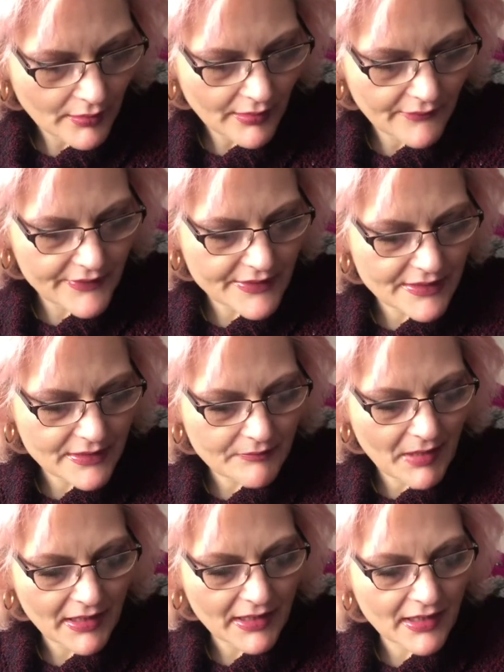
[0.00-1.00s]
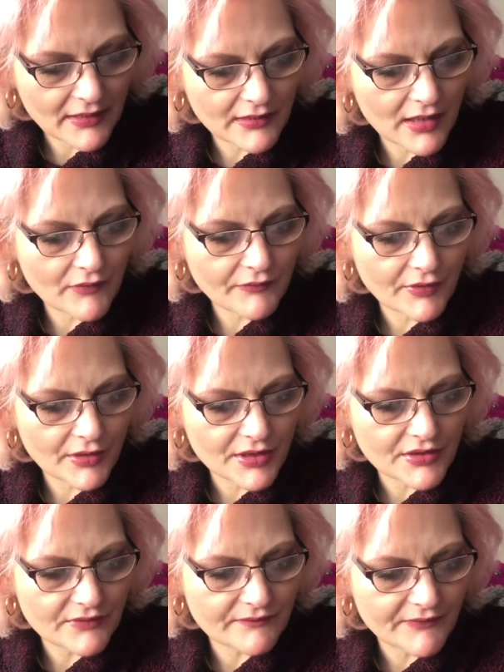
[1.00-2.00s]
And this is Maggie Ann nail
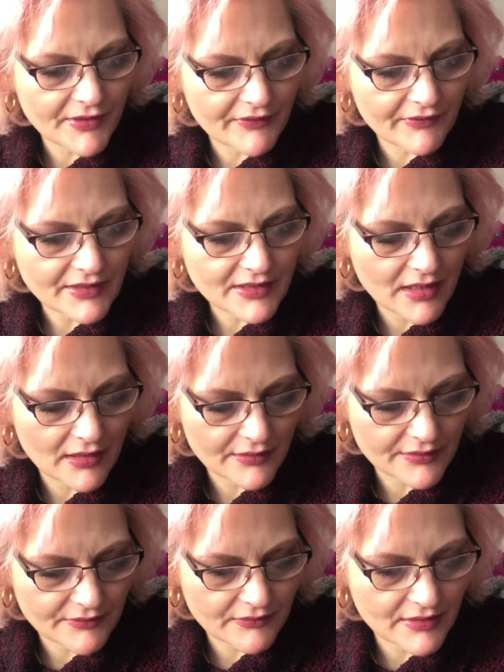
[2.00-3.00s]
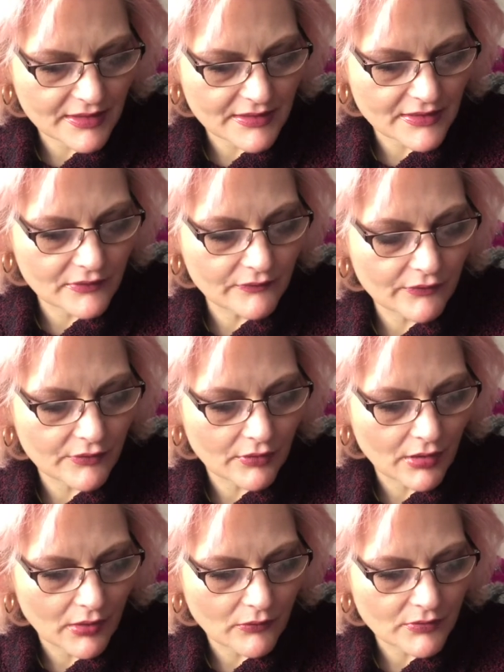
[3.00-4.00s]
varnish in various colours. You can get silver or
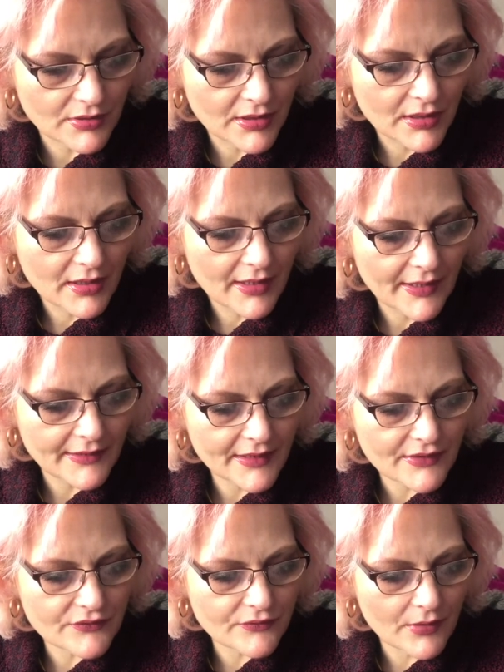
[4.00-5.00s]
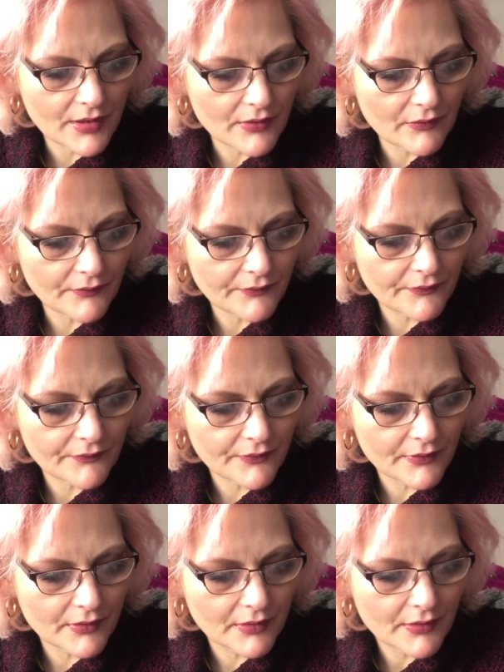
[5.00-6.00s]
gold. A Natural Health
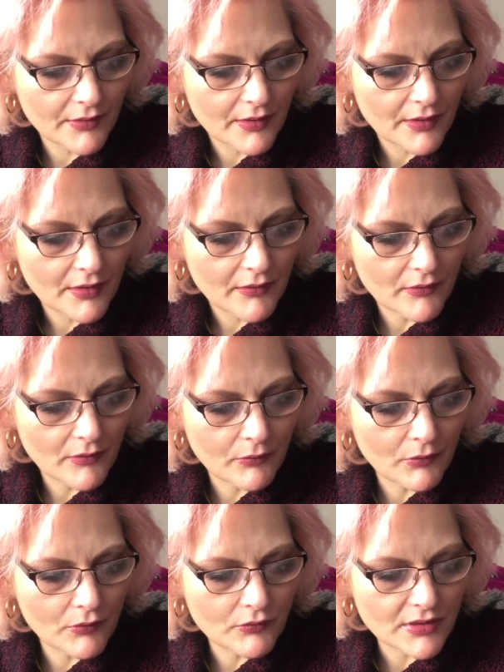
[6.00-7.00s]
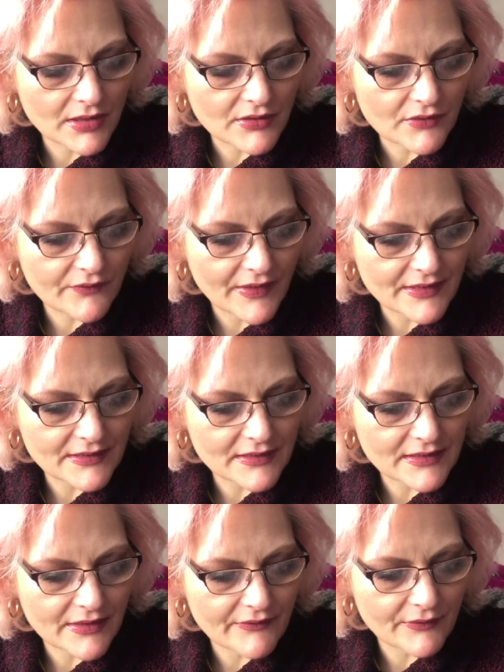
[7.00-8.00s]
Award in
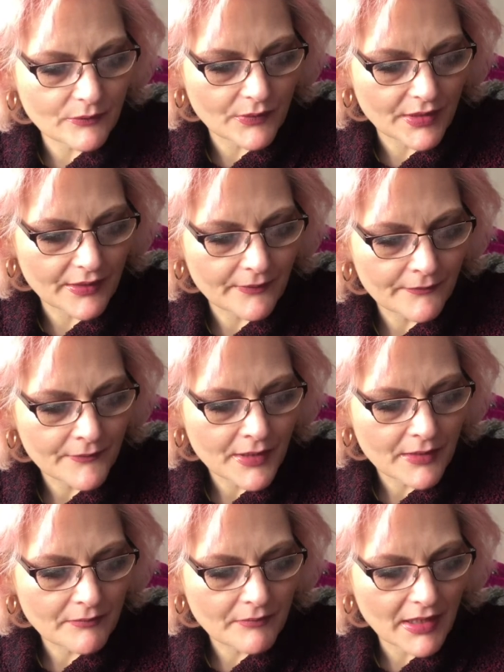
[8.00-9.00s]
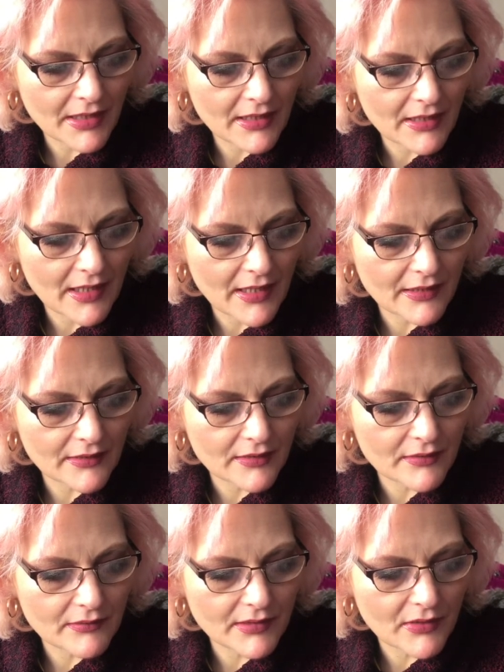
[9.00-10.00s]
2007 winner. Maggie Ann
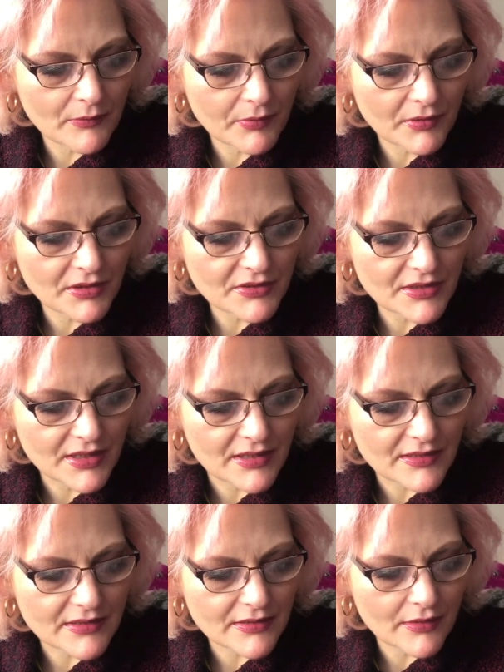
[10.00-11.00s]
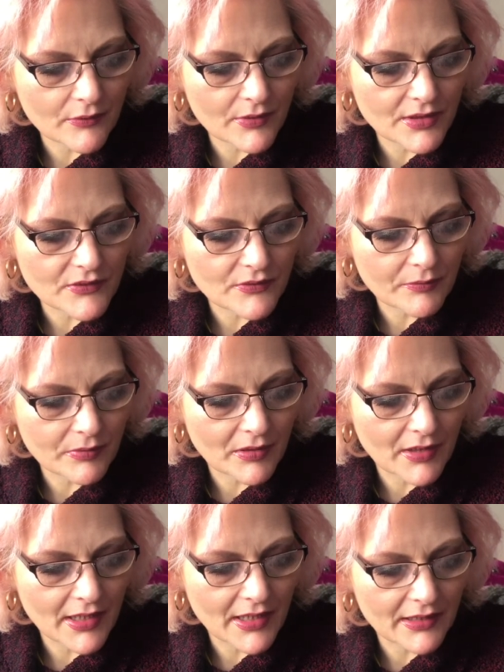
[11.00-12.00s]
nail polish is quick to
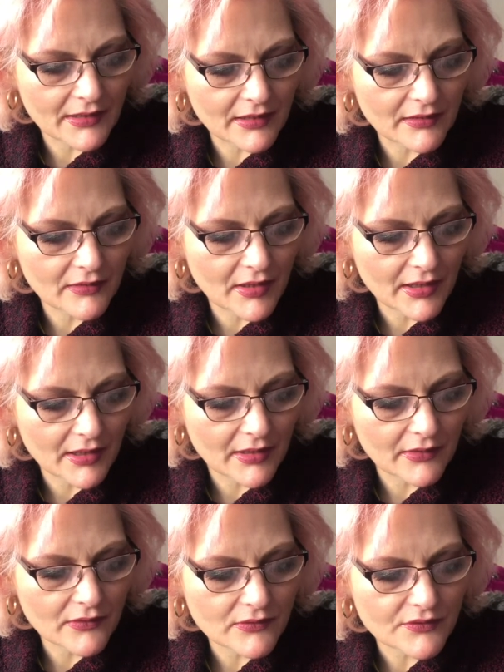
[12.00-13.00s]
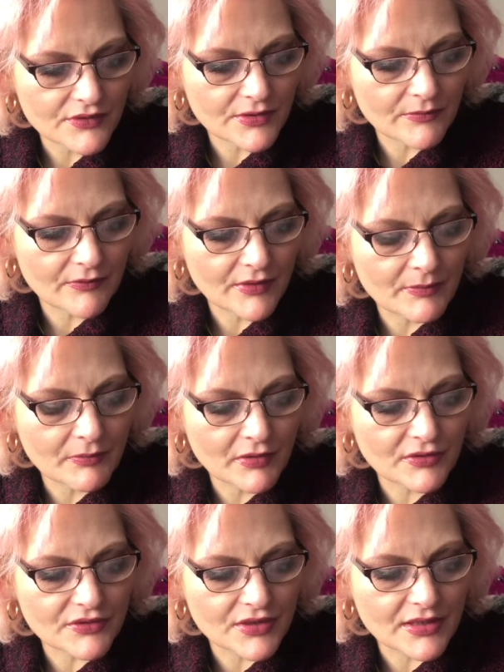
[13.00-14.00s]
apply and, unlike a lot of shimmery
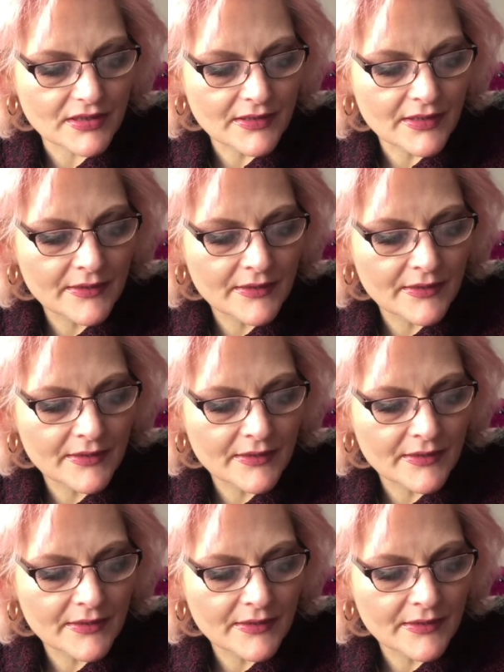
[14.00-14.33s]
polishes,